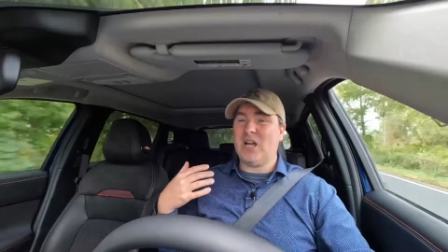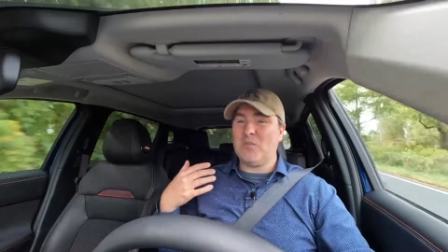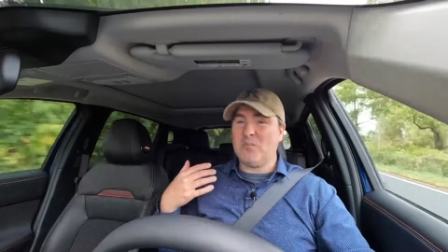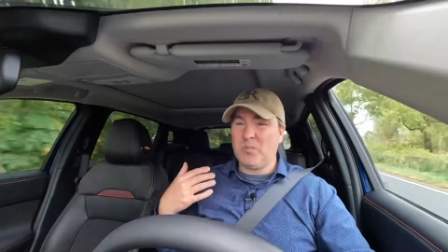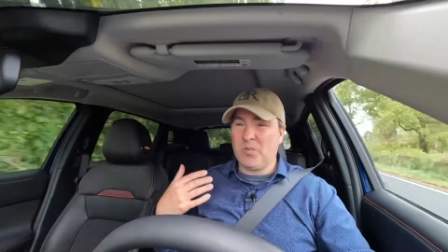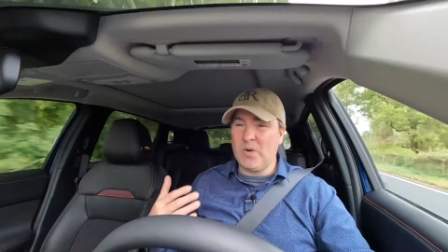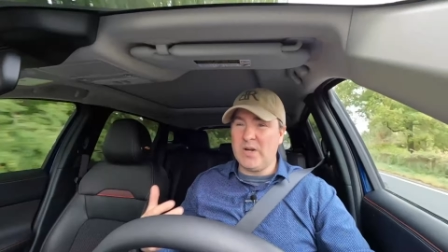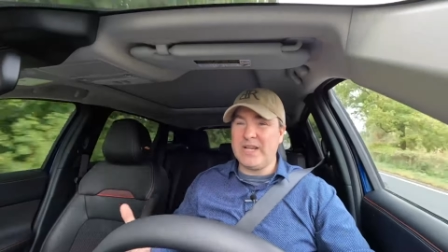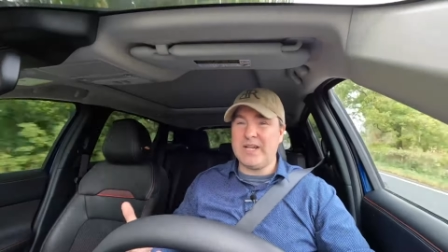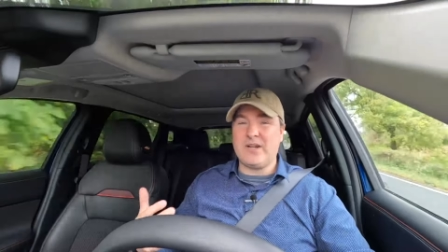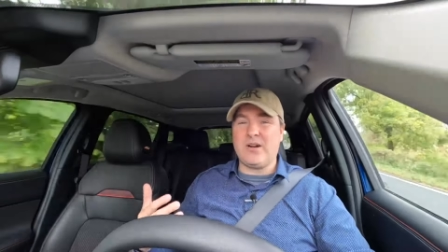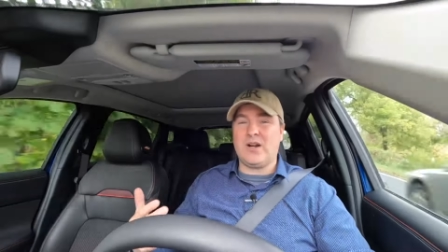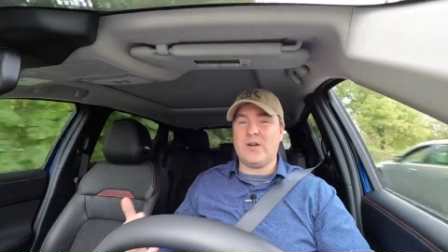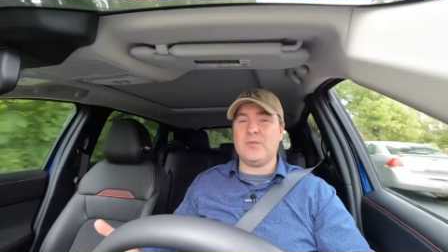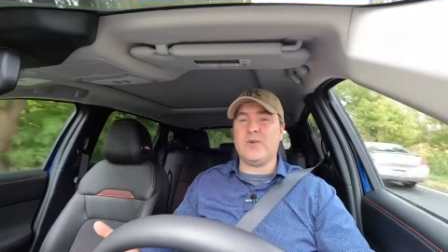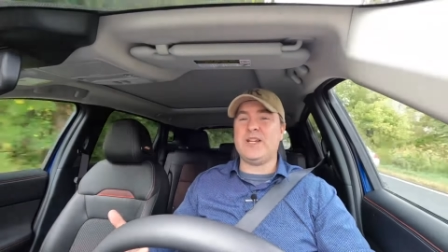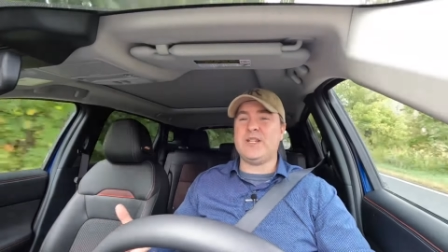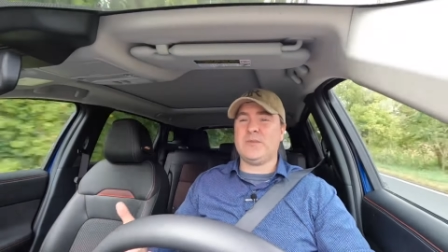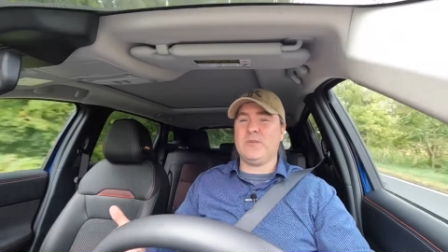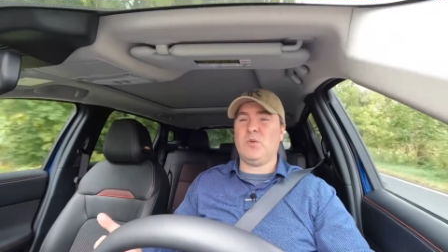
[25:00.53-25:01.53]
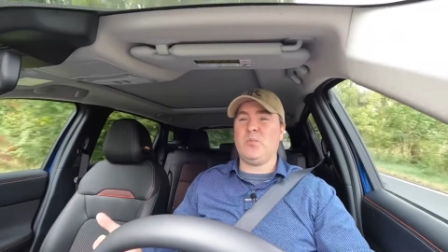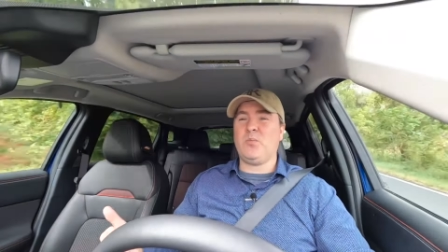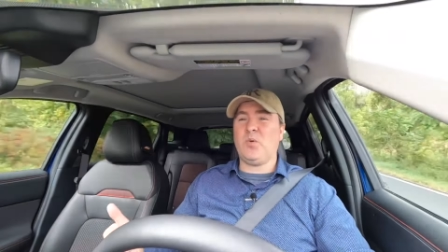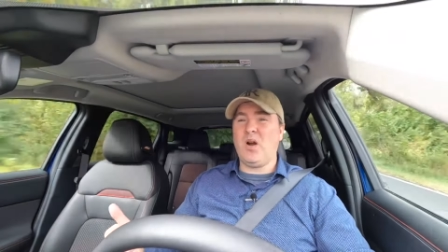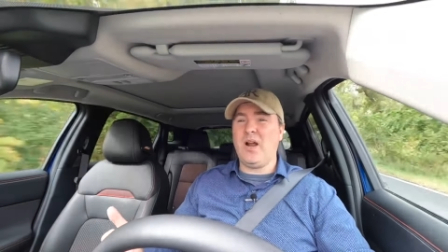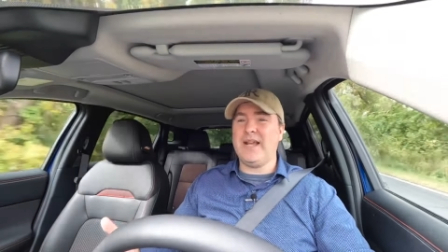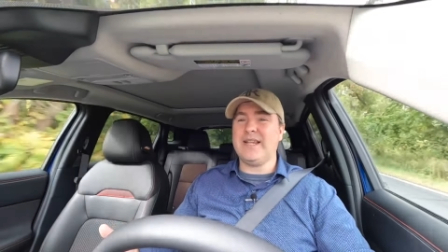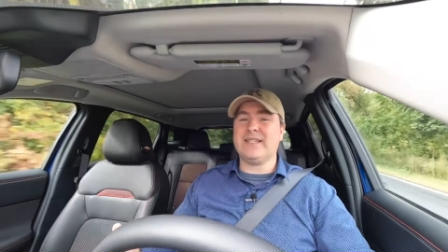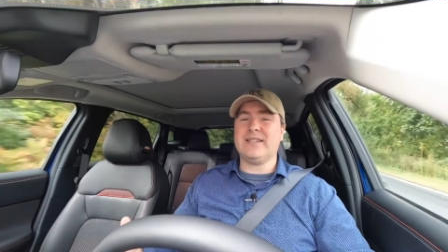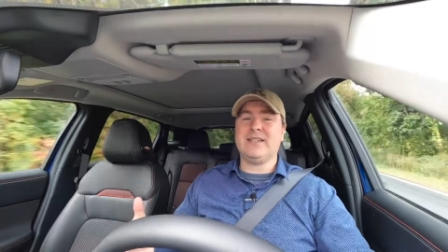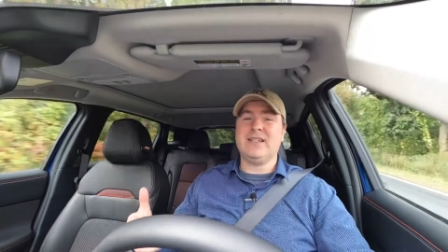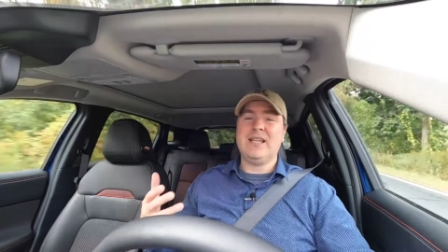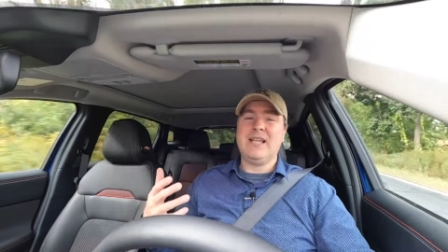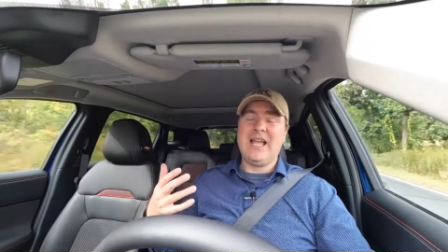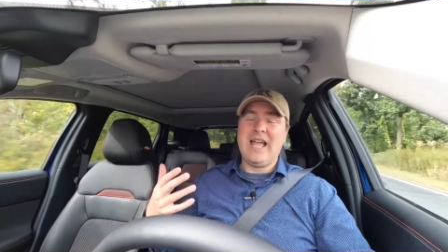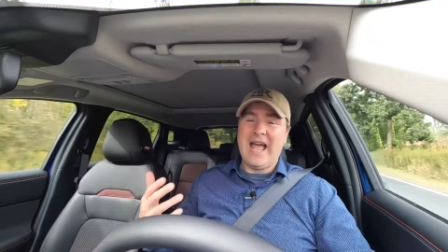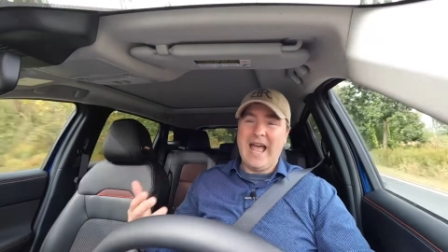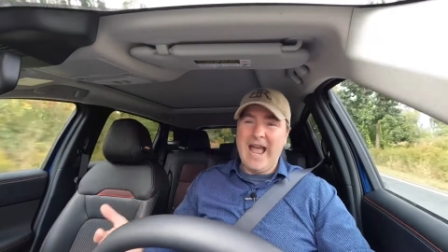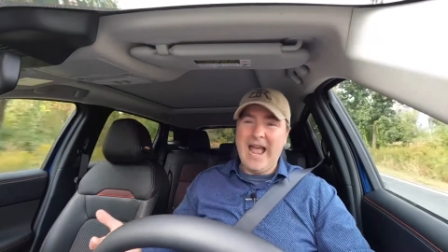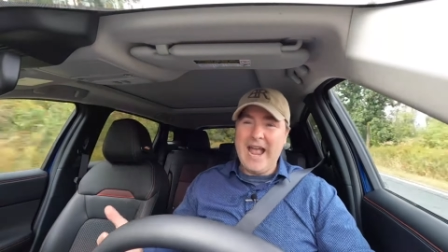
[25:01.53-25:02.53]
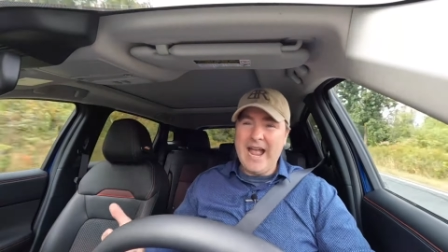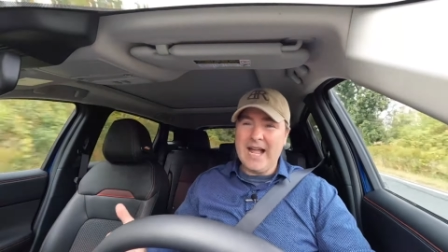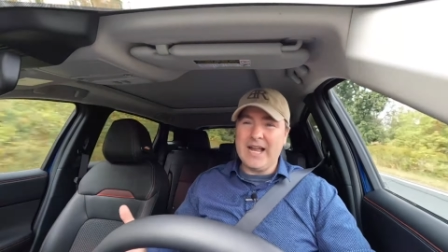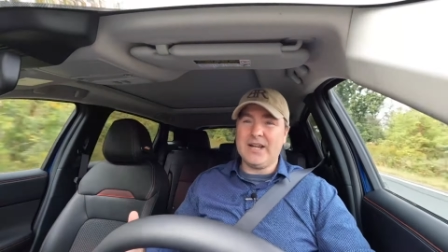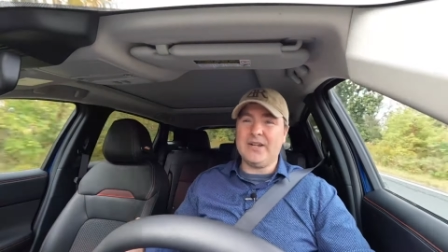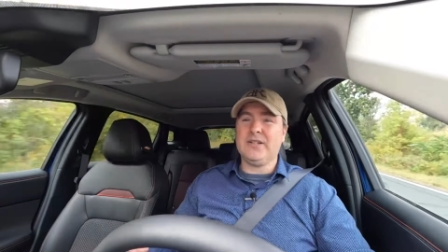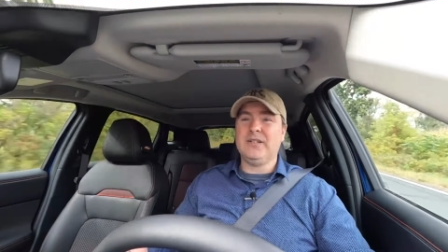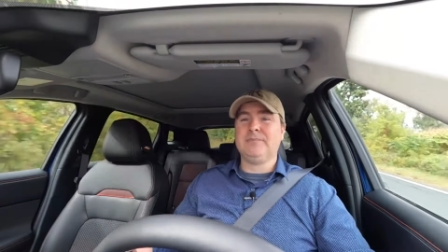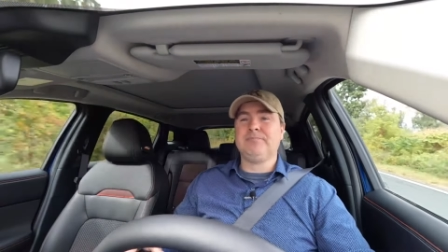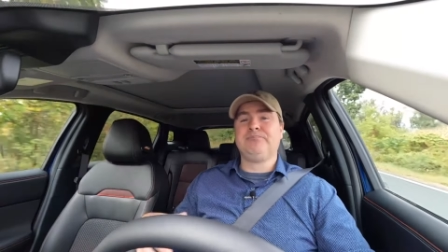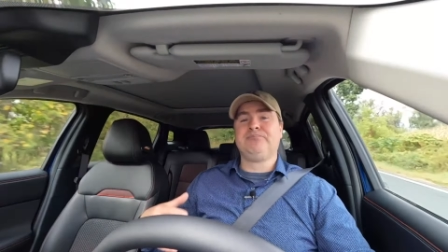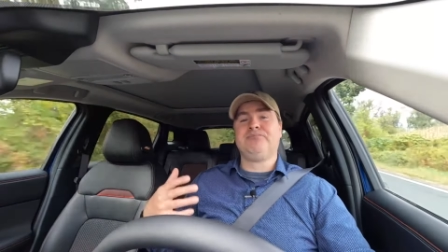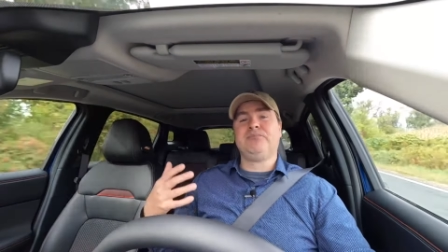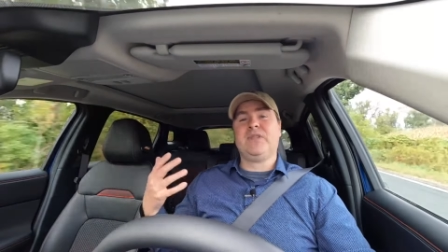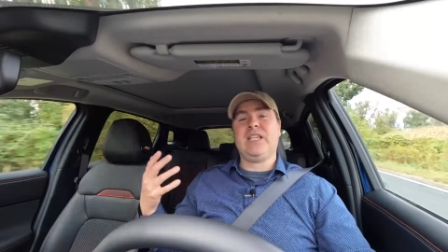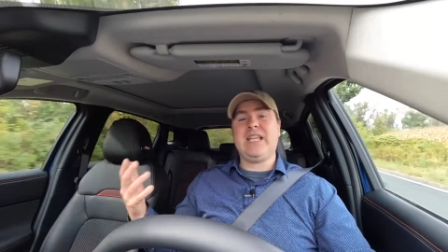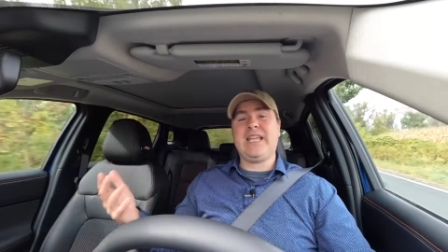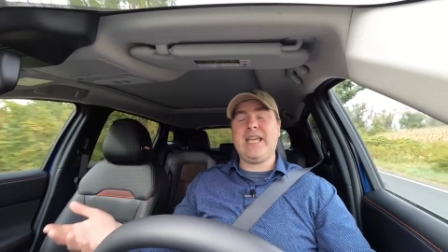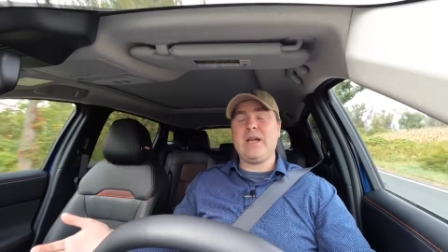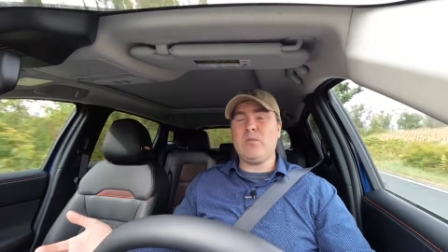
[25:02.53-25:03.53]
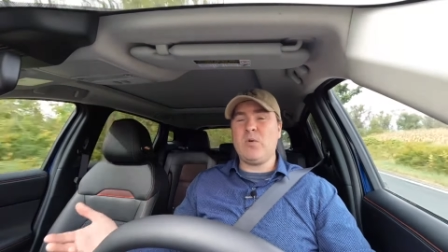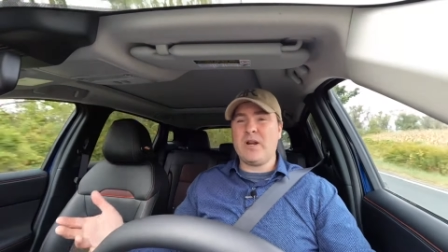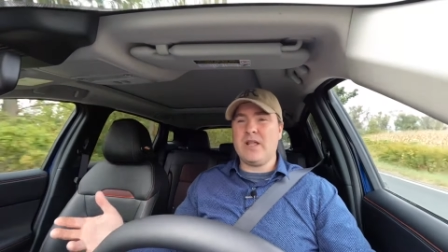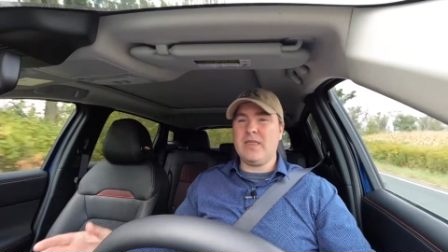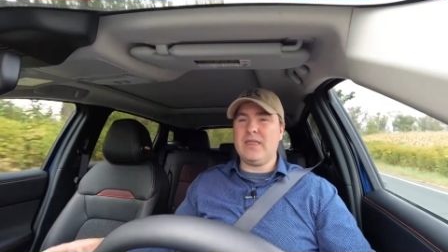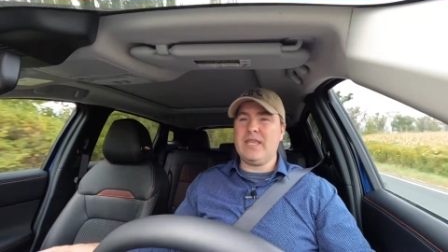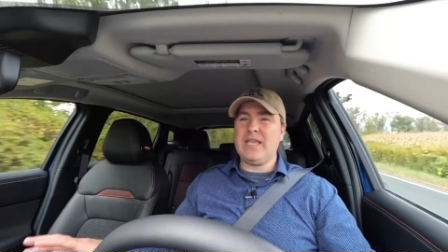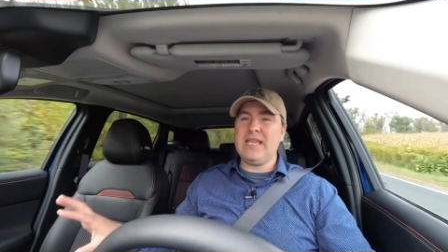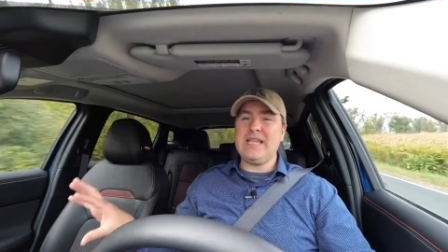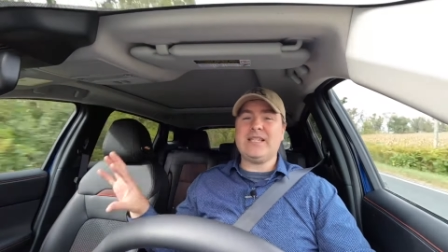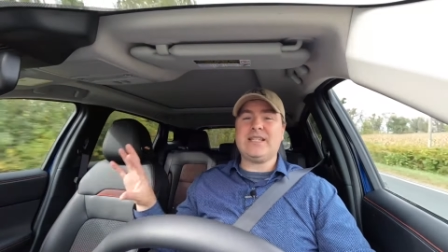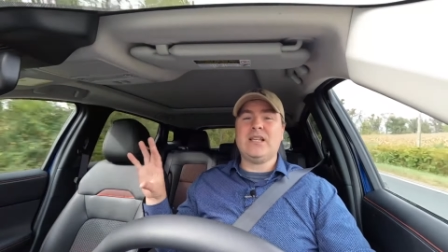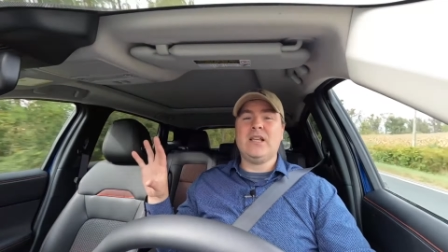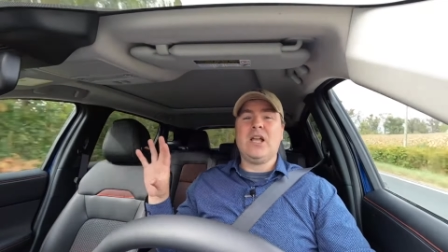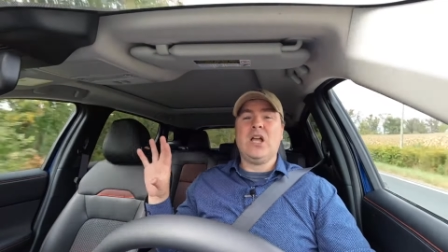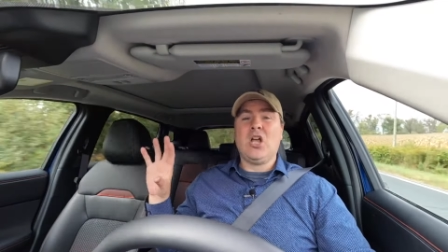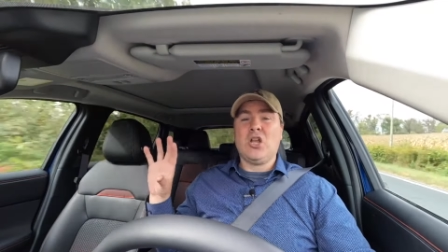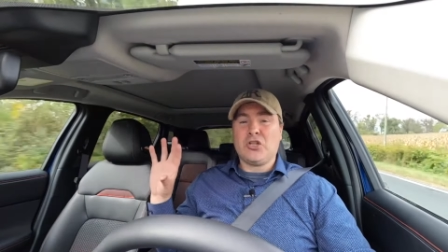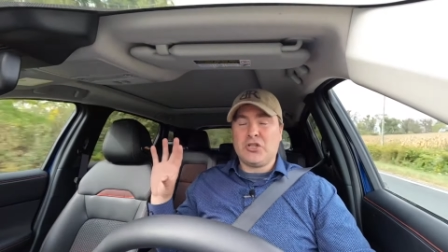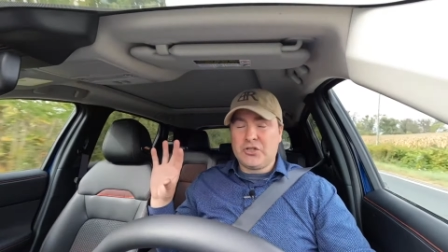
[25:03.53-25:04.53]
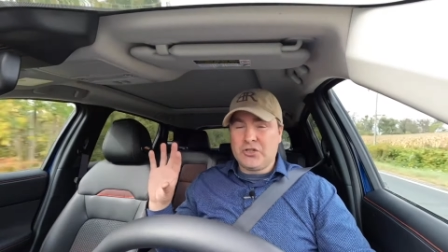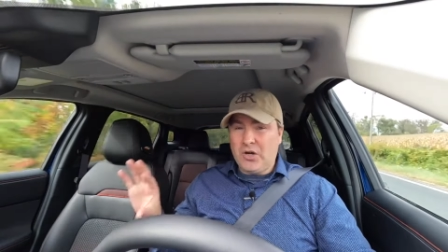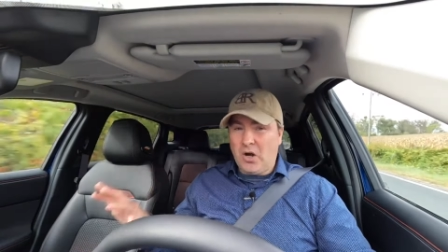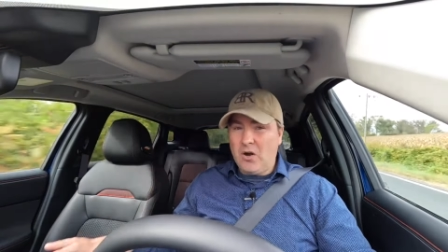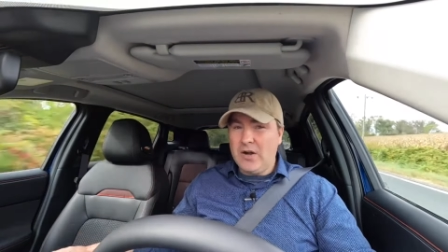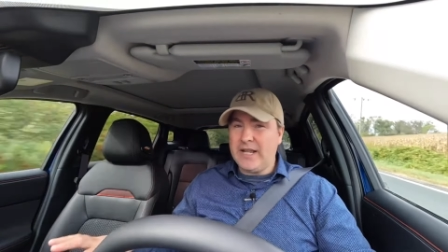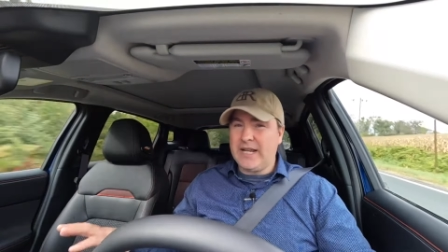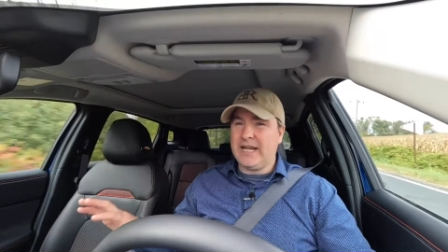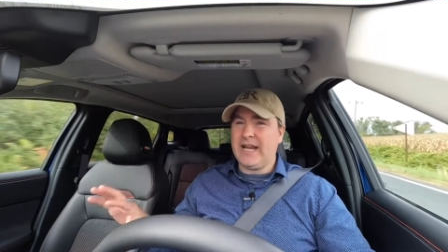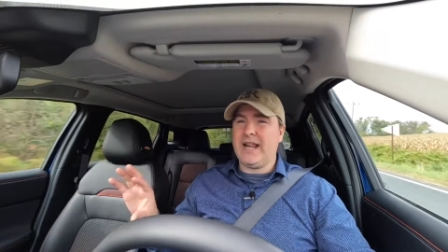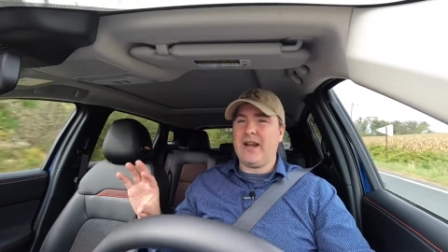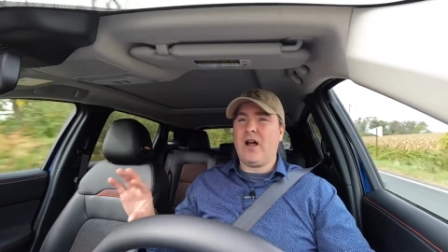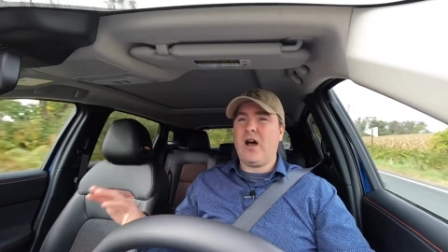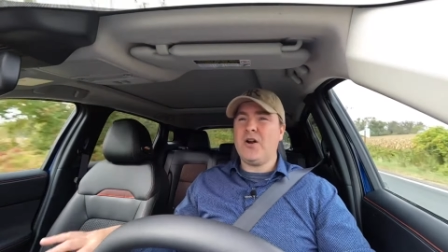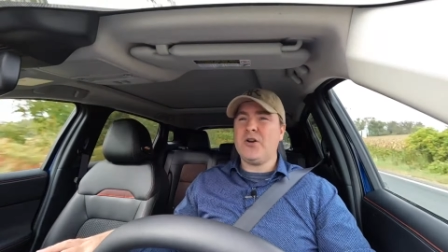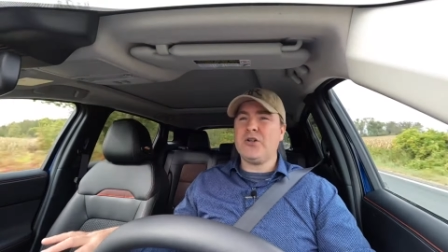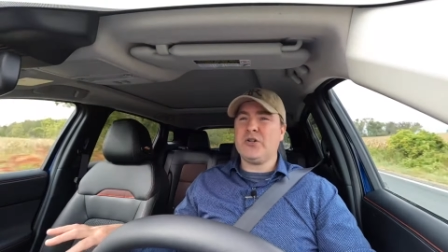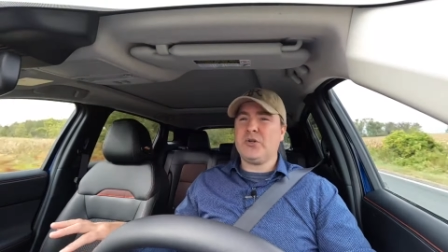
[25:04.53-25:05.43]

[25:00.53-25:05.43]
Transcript: pretty darn reasonable price. And to get one of these starting at under